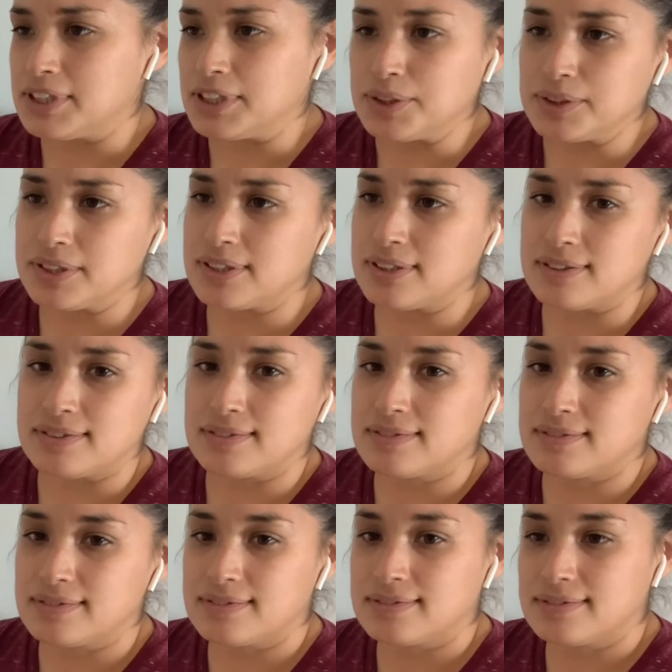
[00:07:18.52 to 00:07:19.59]
This is
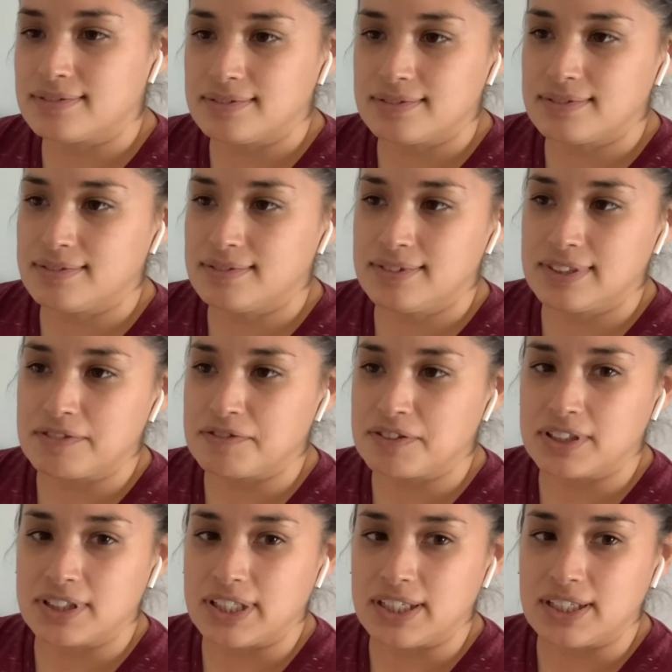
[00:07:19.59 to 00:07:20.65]

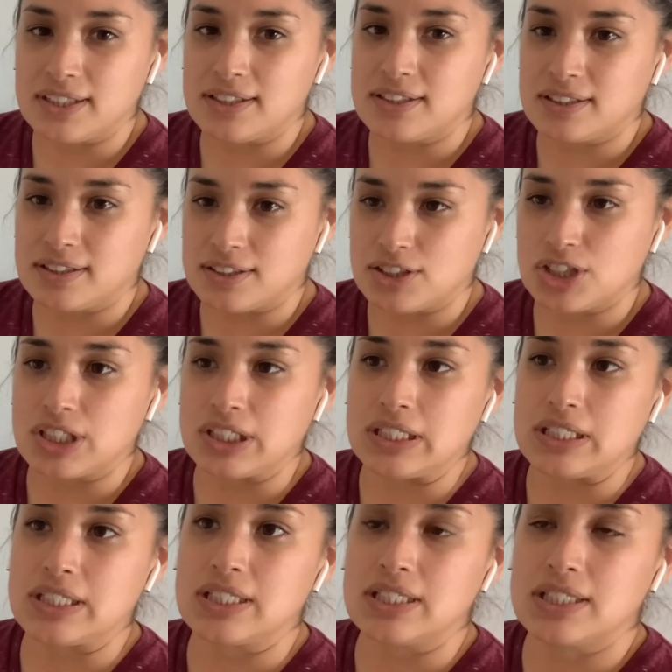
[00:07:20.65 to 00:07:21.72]
definitely a
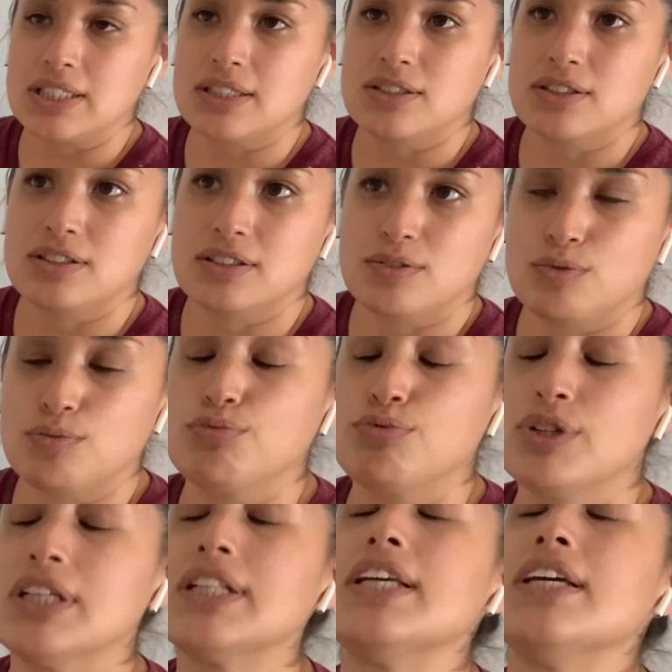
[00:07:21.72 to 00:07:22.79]
delicious,
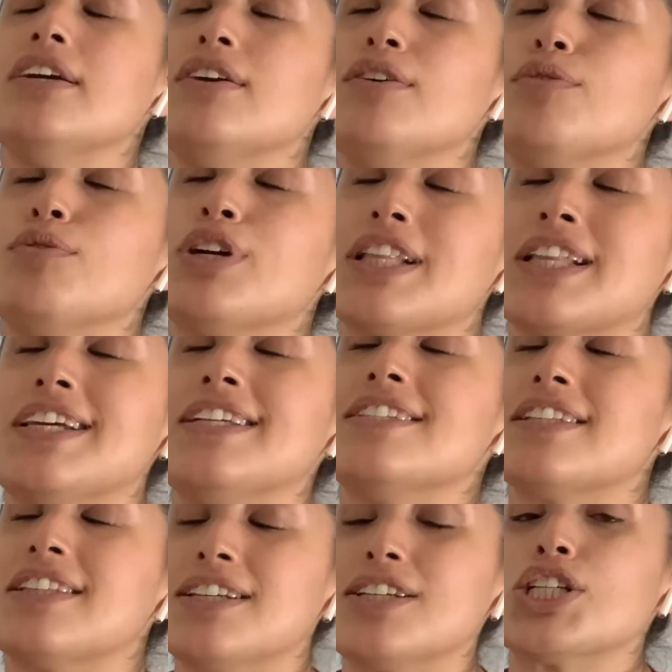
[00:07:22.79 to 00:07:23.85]
really, really
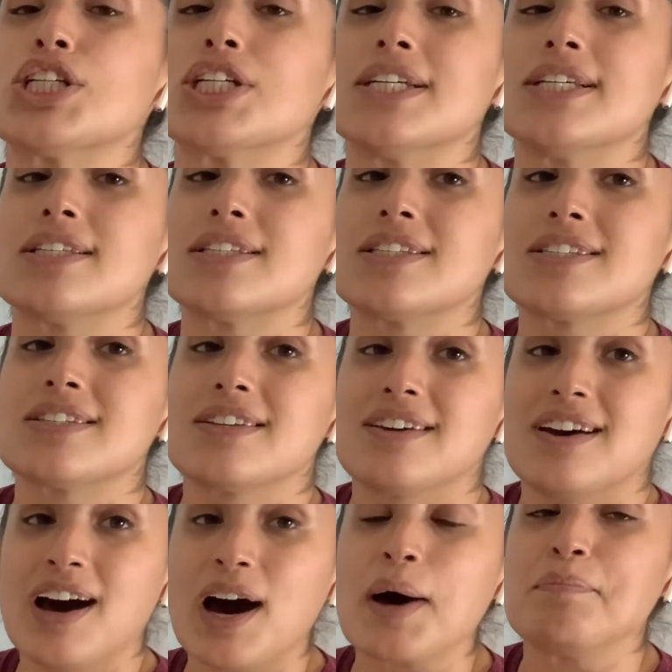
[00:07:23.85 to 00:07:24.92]
delicious
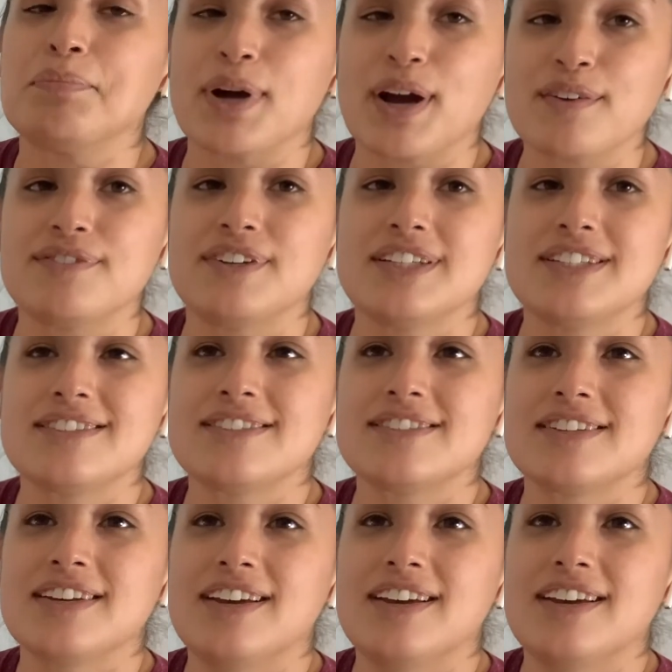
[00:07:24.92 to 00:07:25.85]
hot breakfast.